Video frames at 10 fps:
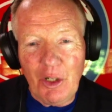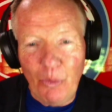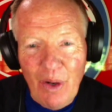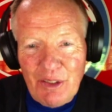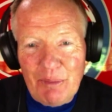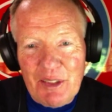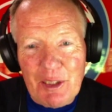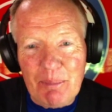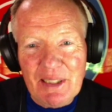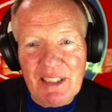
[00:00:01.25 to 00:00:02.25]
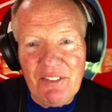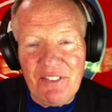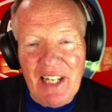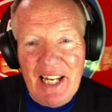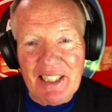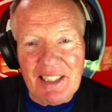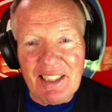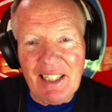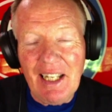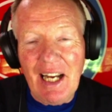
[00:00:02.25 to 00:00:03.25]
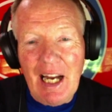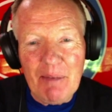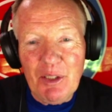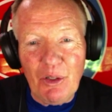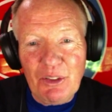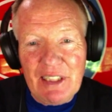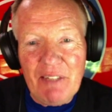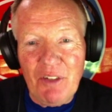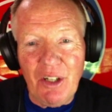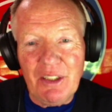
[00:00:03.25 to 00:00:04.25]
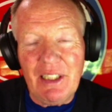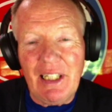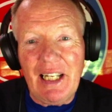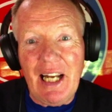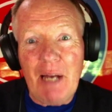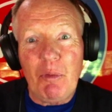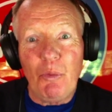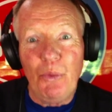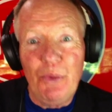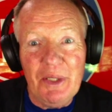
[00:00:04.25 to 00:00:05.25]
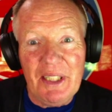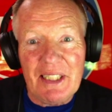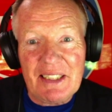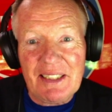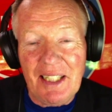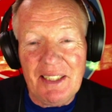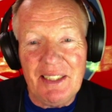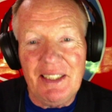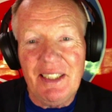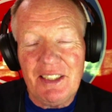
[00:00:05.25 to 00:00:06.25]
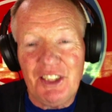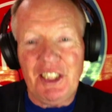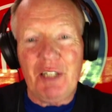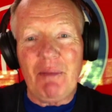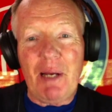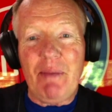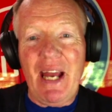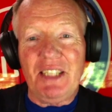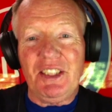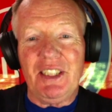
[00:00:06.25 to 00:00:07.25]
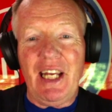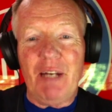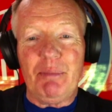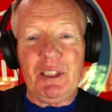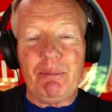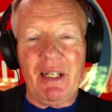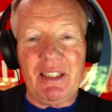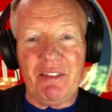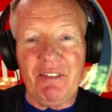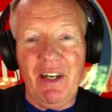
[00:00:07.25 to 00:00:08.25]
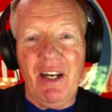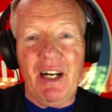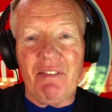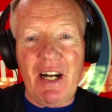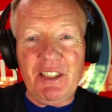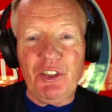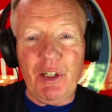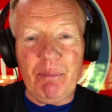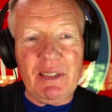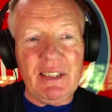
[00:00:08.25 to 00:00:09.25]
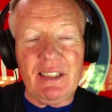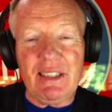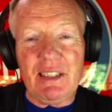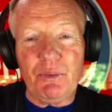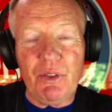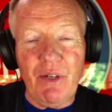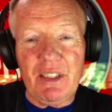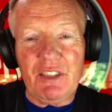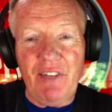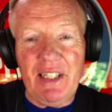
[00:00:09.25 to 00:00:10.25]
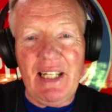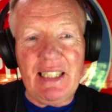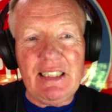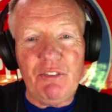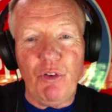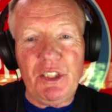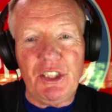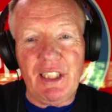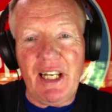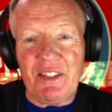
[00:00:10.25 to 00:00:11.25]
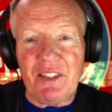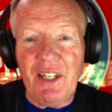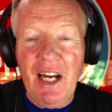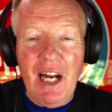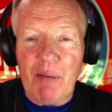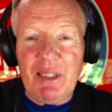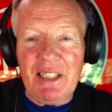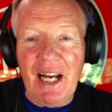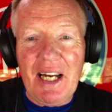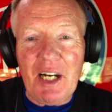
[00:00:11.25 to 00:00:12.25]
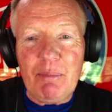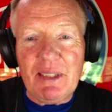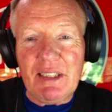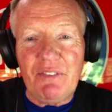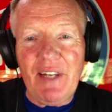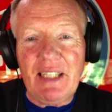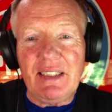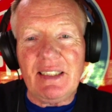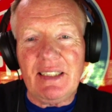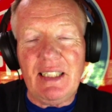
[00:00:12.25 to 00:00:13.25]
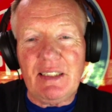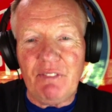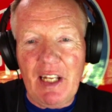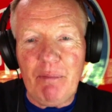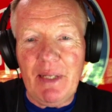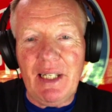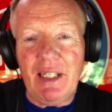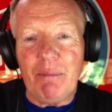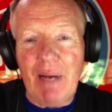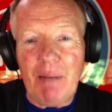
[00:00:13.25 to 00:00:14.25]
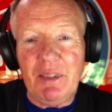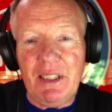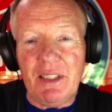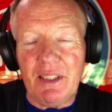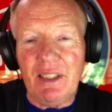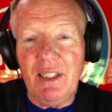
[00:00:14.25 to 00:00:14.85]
Welcome to the Pistons Fanatic. I'm your host, Dave Dalton, and I'm really excited to share my passion and perspective of our Detroit Pistons as we go on this fantastic voyage together. I've been a diehard Piston fan since the days of Dave Bing and Bob Lanier.